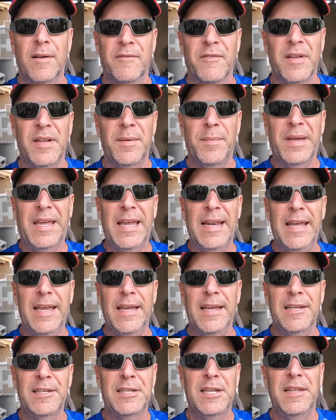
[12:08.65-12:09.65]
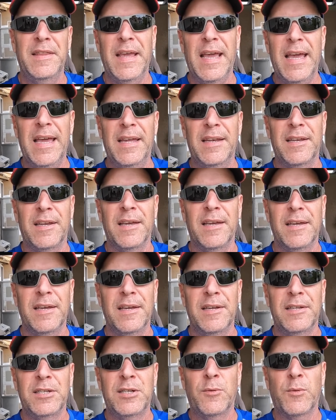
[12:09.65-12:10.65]
from the beginning to the end
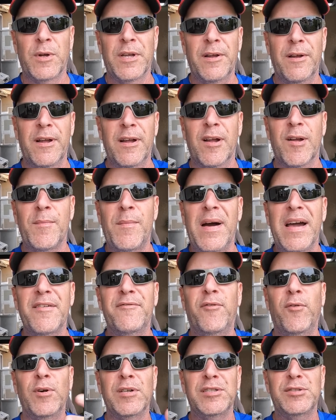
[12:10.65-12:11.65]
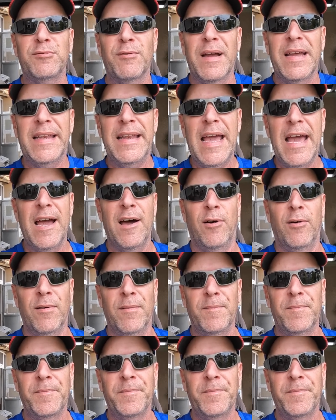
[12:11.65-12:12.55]
to where you're hearing my voice right now,